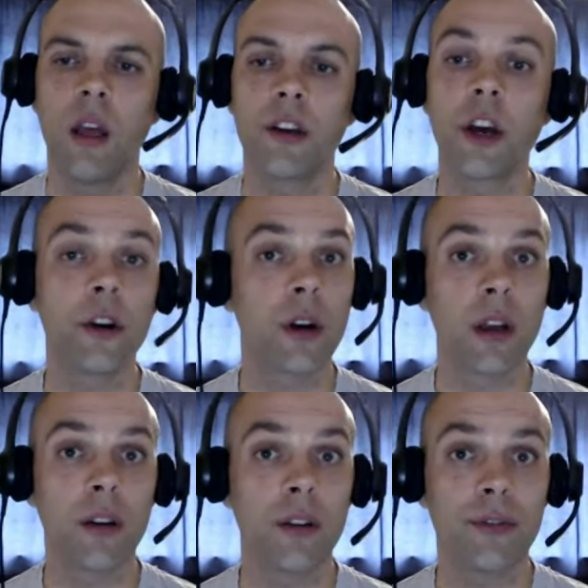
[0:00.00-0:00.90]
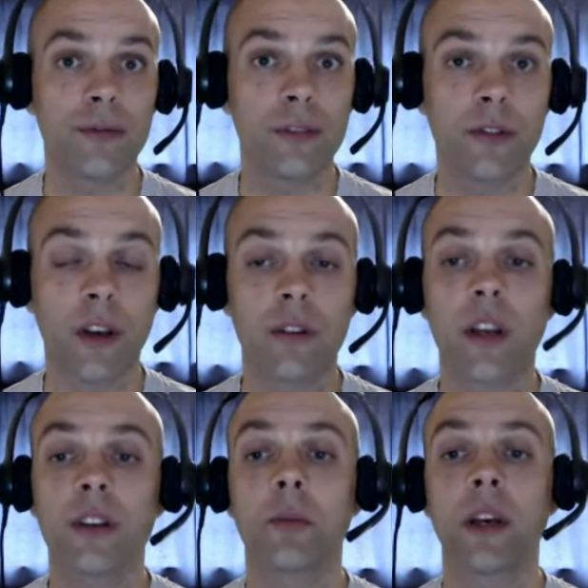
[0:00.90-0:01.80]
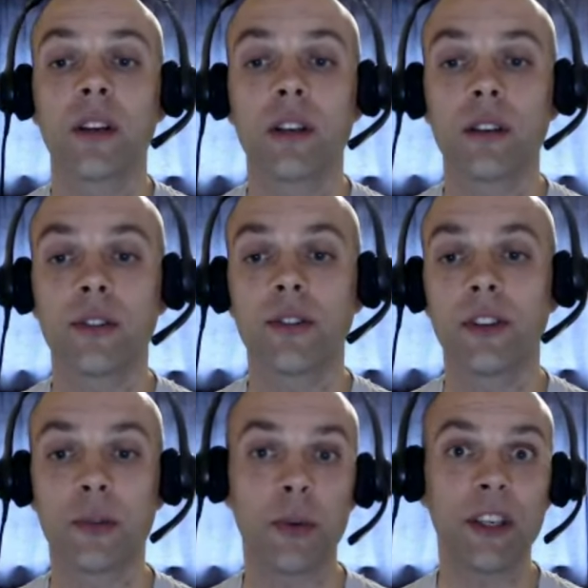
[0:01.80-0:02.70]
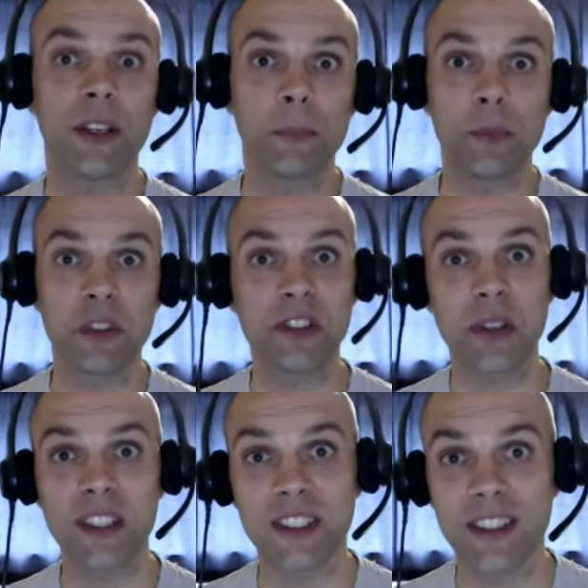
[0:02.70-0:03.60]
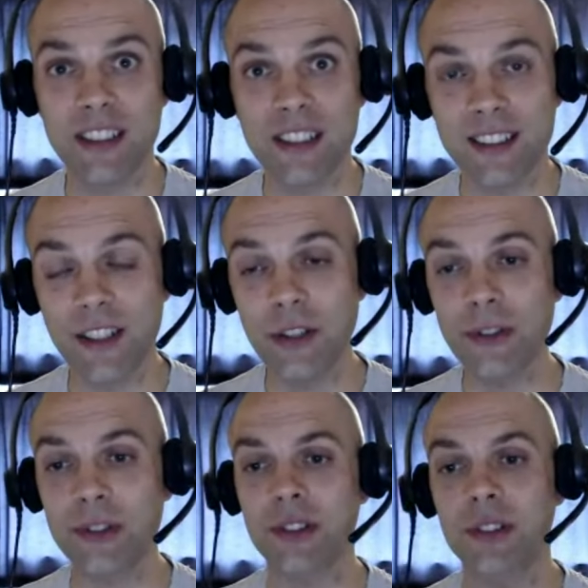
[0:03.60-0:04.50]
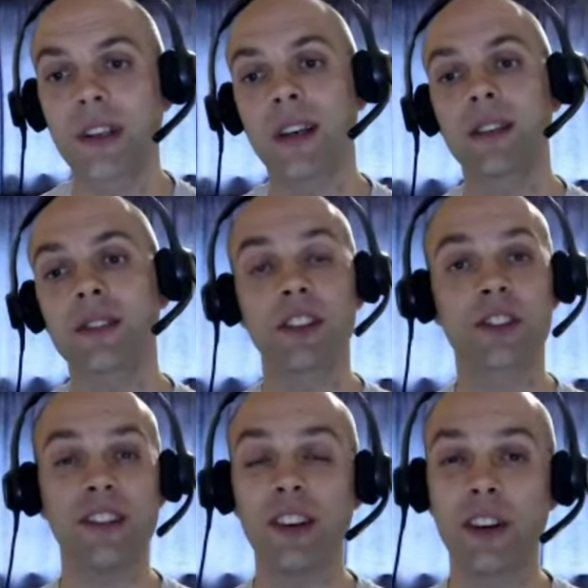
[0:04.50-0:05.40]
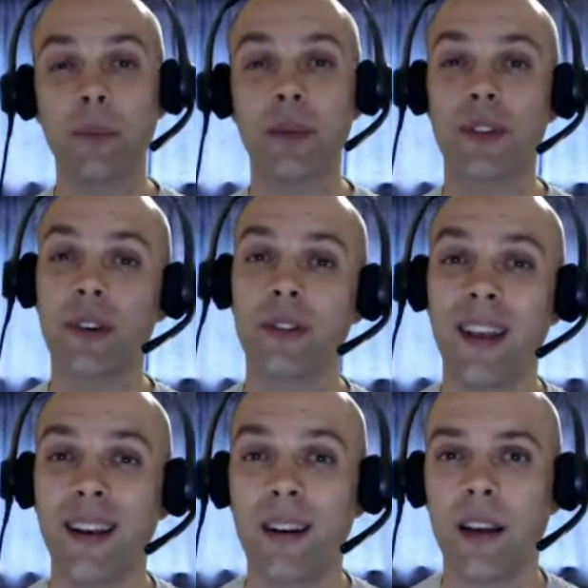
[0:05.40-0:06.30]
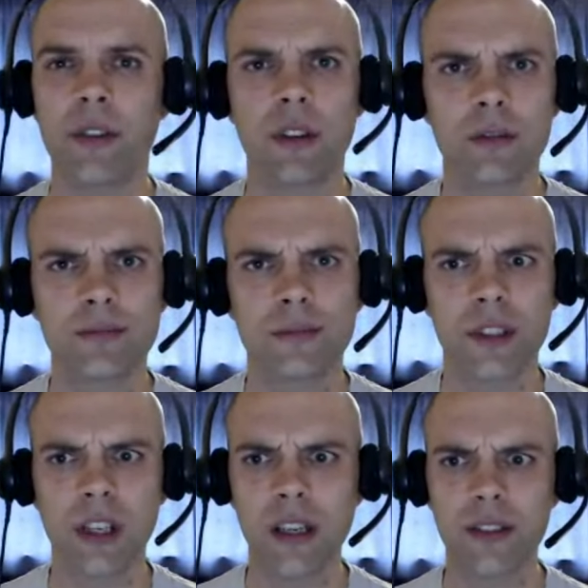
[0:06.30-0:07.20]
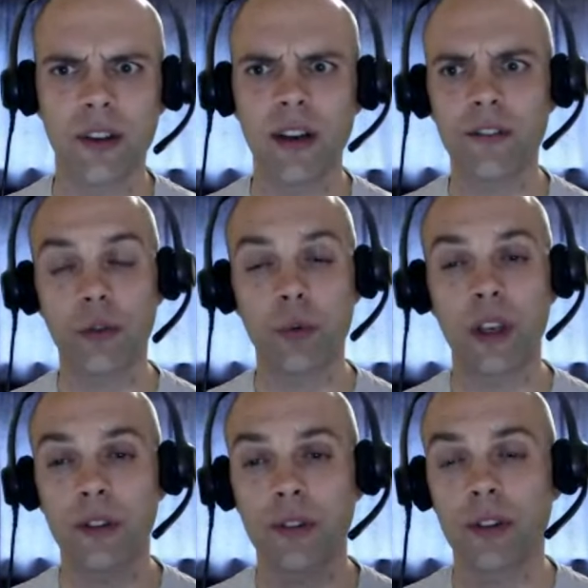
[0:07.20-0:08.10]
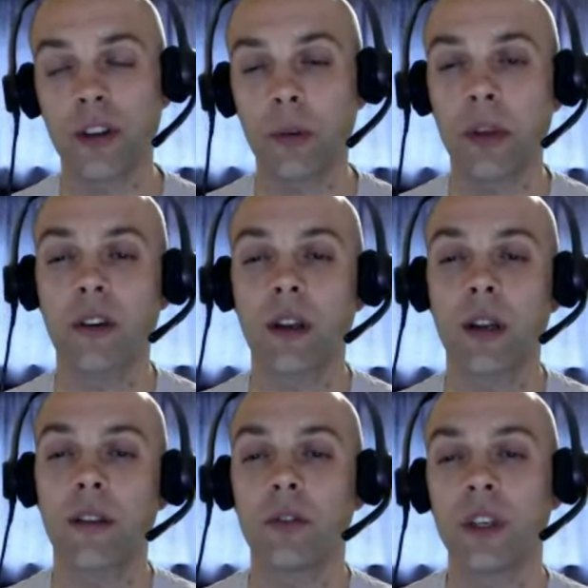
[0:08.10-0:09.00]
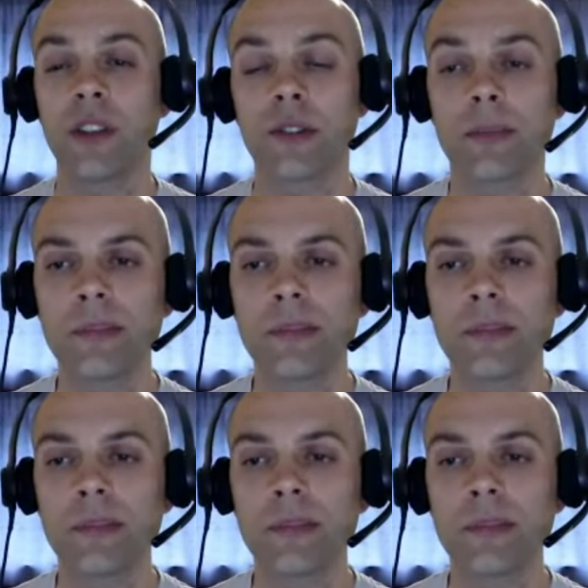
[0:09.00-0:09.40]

No, I only first found out about it this week, which is why it's in the news. So it's currently on episode 11, so 11th week. So it's already been going 11 weeks.